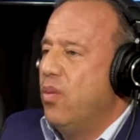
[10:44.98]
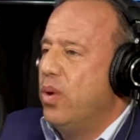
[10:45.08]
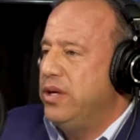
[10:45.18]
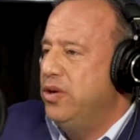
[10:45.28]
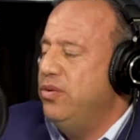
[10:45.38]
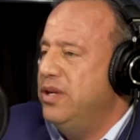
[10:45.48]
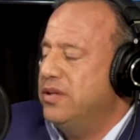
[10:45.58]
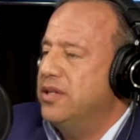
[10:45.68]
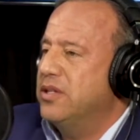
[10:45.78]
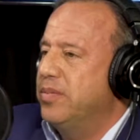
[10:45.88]
What you
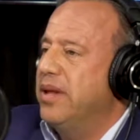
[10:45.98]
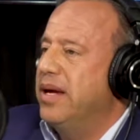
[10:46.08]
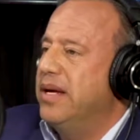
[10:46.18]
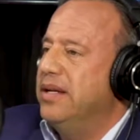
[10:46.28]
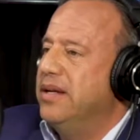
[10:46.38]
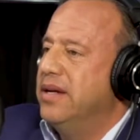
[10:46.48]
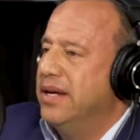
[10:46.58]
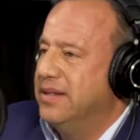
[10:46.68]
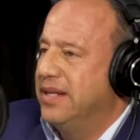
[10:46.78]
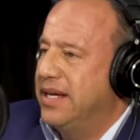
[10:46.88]
just explained
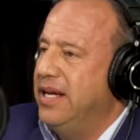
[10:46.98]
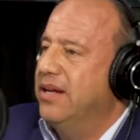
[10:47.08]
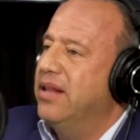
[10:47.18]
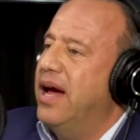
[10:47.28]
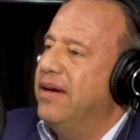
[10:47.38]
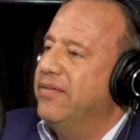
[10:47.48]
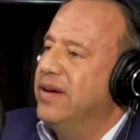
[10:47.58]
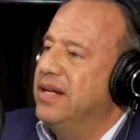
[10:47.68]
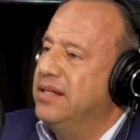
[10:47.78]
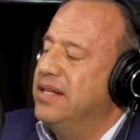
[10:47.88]
is the key to life.
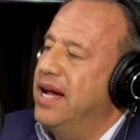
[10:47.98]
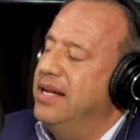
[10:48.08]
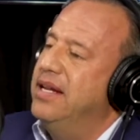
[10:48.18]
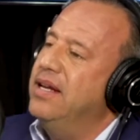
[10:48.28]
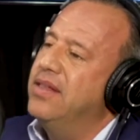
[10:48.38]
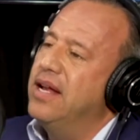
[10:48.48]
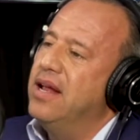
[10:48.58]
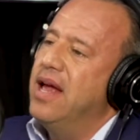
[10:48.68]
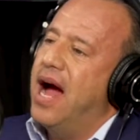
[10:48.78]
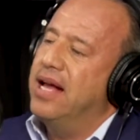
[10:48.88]
And it's the idea that
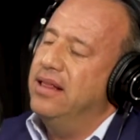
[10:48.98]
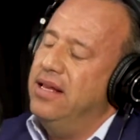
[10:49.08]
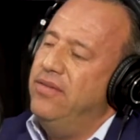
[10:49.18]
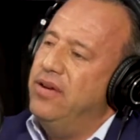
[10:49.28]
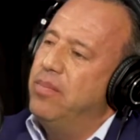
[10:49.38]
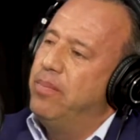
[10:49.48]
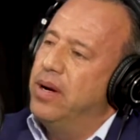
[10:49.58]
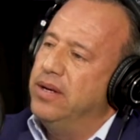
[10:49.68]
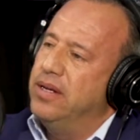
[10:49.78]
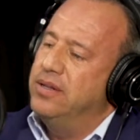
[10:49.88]
I live in
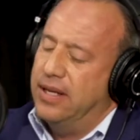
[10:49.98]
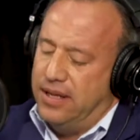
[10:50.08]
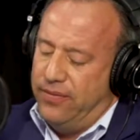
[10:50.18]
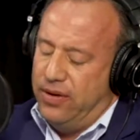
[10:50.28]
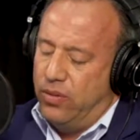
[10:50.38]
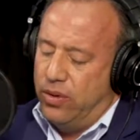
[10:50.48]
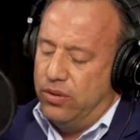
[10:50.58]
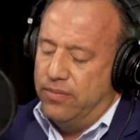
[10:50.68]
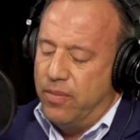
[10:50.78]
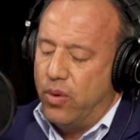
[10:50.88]
abundance. I live in a
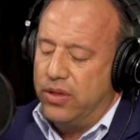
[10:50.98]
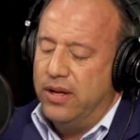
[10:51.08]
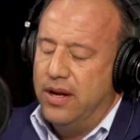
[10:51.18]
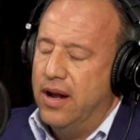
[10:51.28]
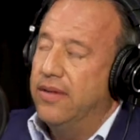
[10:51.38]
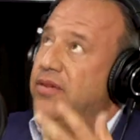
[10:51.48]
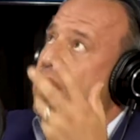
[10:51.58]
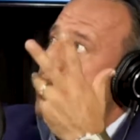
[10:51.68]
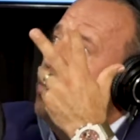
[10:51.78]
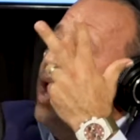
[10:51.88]
world of more than enough
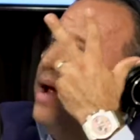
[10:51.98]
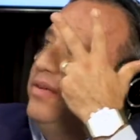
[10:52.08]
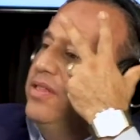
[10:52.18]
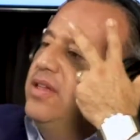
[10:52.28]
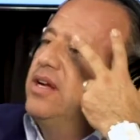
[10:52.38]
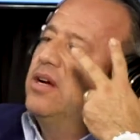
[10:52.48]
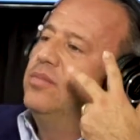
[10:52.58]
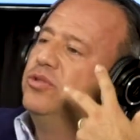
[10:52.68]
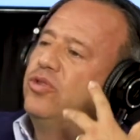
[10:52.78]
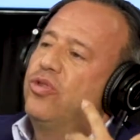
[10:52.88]
where everything
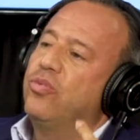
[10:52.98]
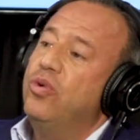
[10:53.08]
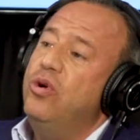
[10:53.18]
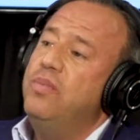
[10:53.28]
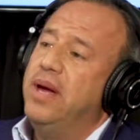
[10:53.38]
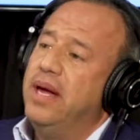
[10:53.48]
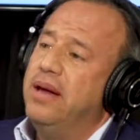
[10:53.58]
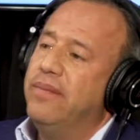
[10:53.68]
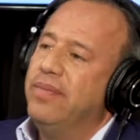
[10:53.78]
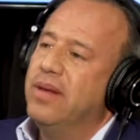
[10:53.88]
comes through
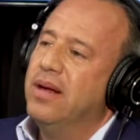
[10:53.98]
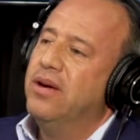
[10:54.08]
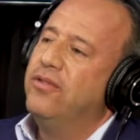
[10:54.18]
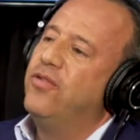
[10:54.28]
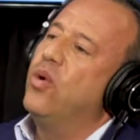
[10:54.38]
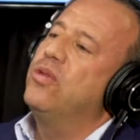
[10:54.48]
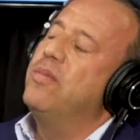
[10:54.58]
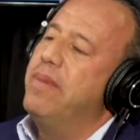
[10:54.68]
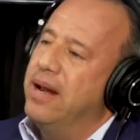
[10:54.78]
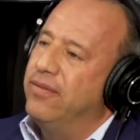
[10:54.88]
me for the
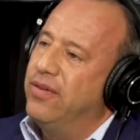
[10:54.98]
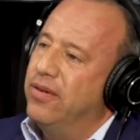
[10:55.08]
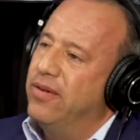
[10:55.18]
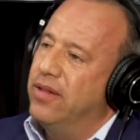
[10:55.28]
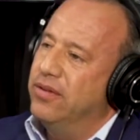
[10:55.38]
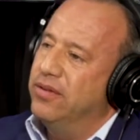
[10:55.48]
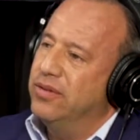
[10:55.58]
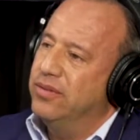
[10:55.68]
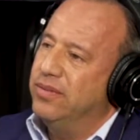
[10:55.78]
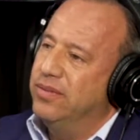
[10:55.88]
benefit of others.
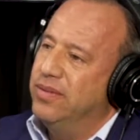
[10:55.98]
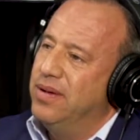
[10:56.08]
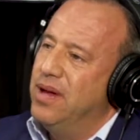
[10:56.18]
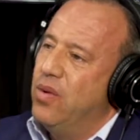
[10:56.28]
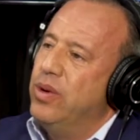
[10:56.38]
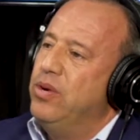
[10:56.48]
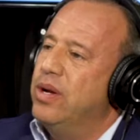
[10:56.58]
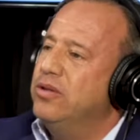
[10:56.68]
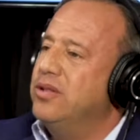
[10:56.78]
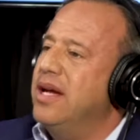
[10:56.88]
When you
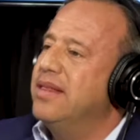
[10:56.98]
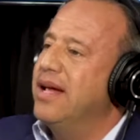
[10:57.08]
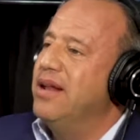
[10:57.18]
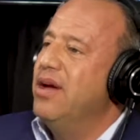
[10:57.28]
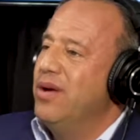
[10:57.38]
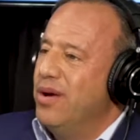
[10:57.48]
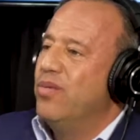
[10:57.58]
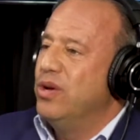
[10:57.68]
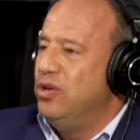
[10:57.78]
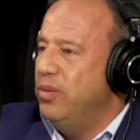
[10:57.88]
understand mm, that, like that,
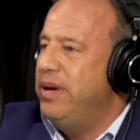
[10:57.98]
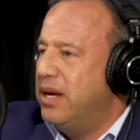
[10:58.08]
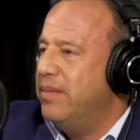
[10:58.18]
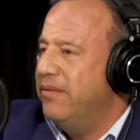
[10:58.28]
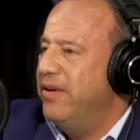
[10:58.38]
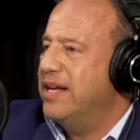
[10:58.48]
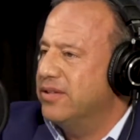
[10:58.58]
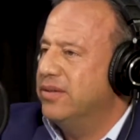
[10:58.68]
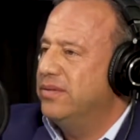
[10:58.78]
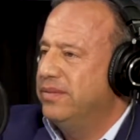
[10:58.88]
when you become a
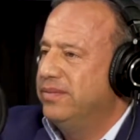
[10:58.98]
vessel,